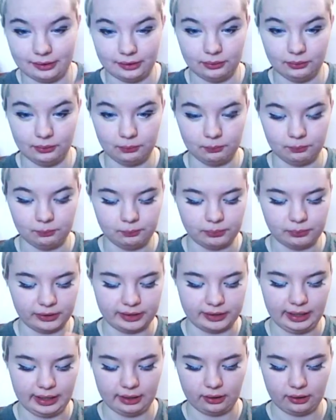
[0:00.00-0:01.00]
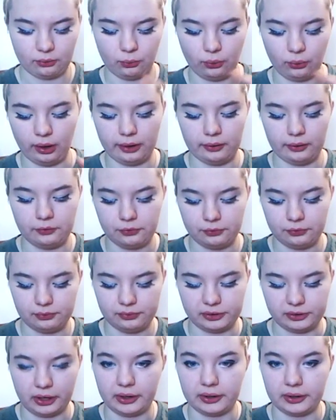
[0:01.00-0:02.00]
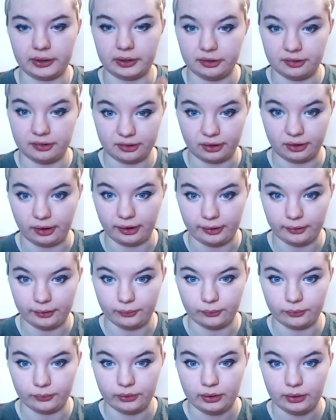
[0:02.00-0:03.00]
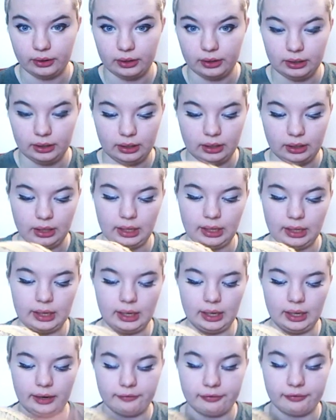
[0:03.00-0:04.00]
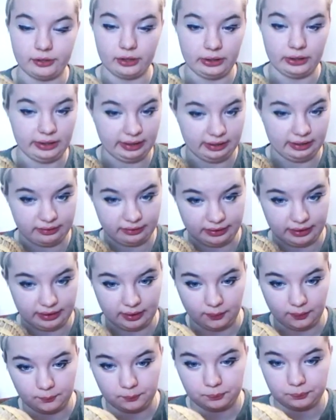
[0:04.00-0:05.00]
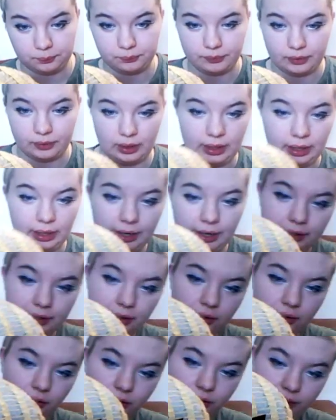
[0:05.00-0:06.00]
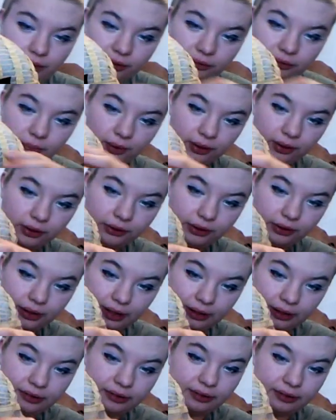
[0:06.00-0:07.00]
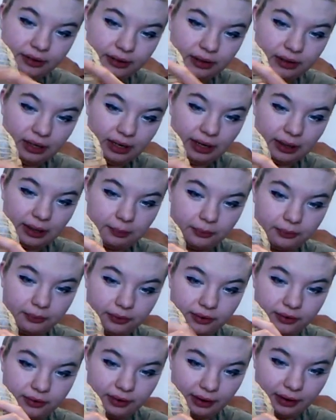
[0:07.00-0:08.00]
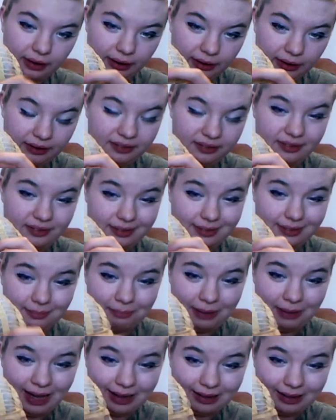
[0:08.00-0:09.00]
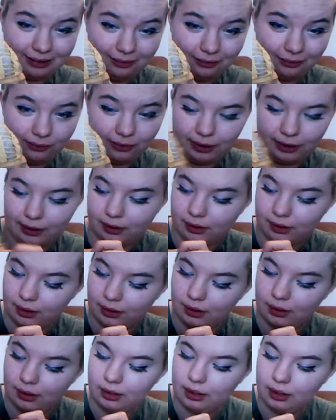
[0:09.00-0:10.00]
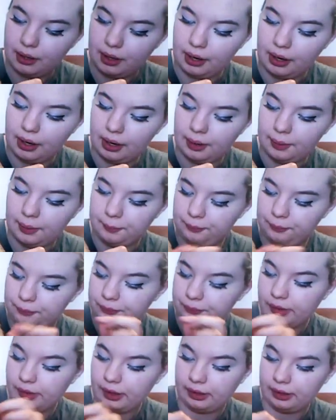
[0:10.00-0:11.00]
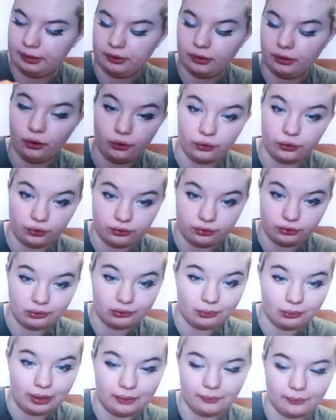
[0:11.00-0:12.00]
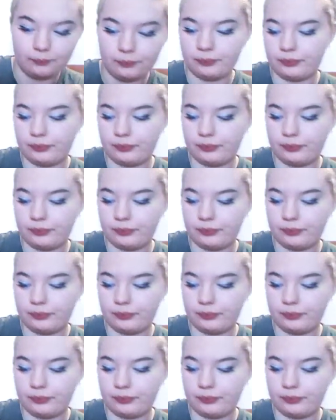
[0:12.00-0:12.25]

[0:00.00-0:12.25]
To protect what I've done styled, I've turned it inside out, and on this one you can actually see the label to say that this is the back of the wig, and the hooks as well.